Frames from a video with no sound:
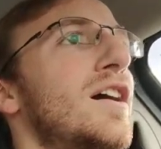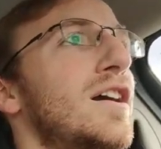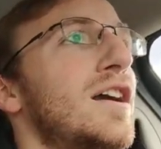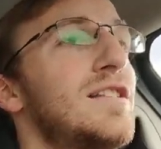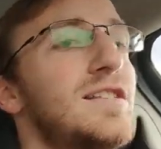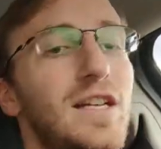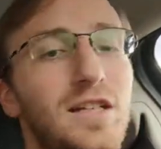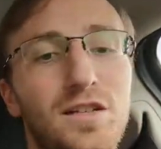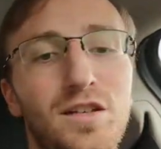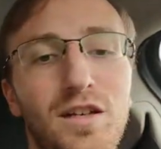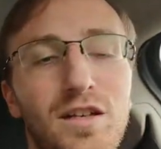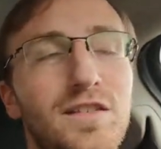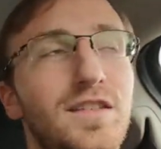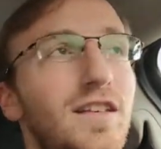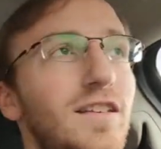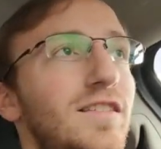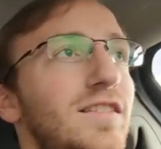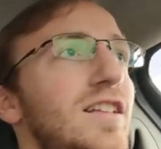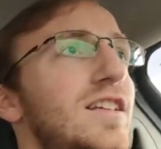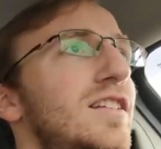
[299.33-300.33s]
It's actually a
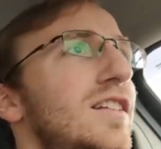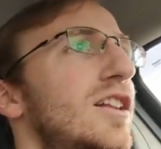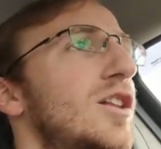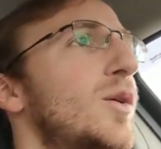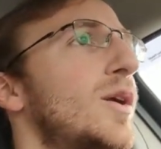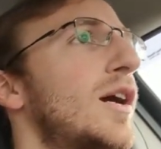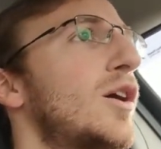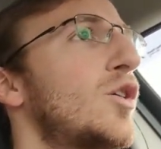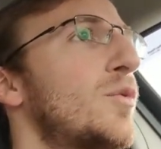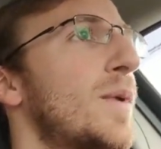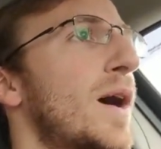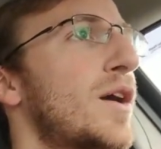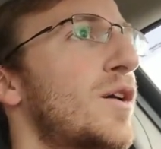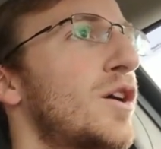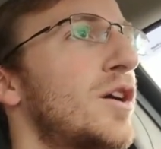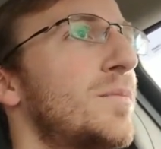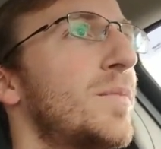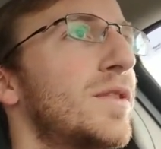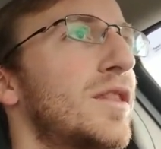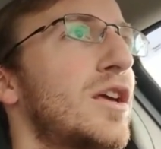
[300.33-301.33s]
16 kilowatt hour
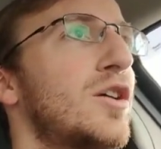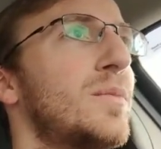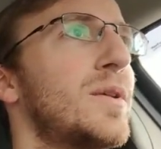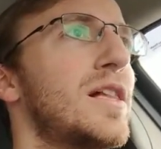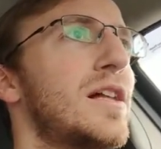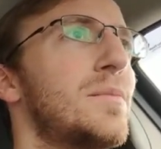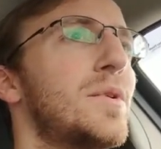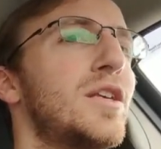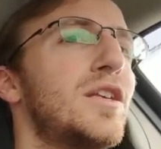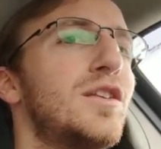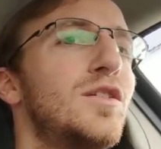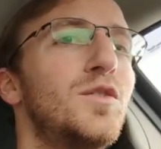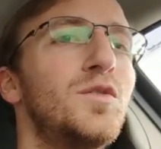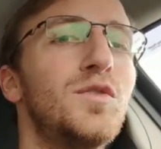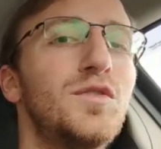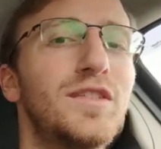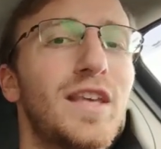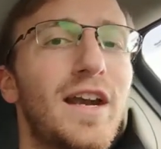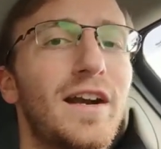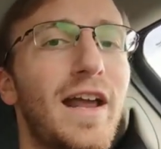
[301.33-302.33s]
battery, but they only let me
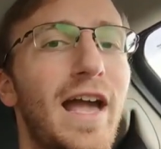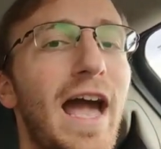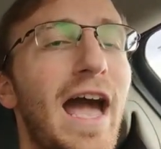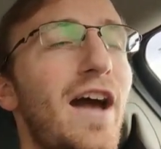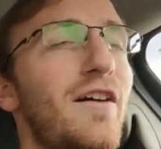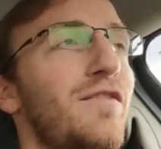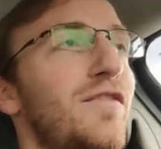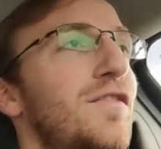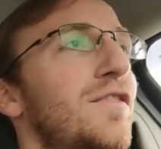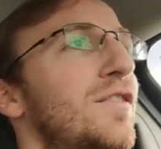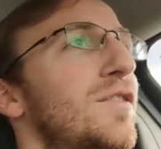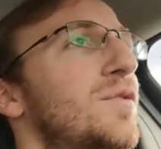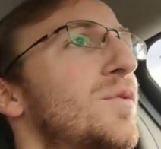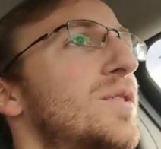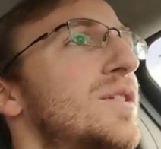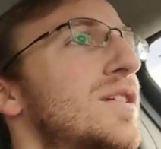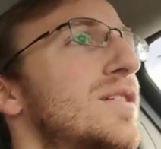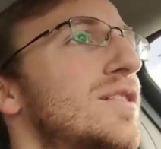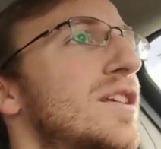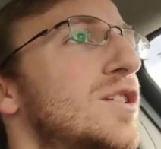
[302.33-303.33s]
use 10.5,
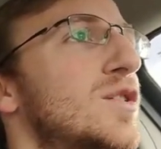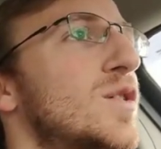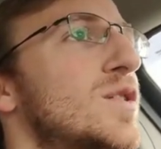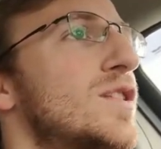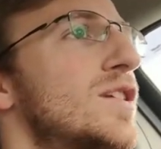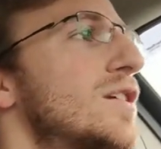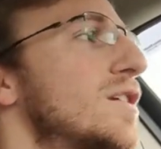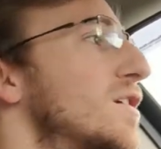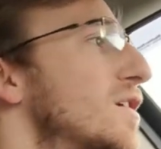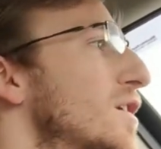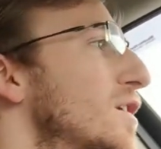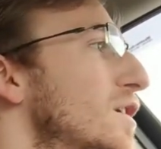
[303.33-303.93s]
which is interesting.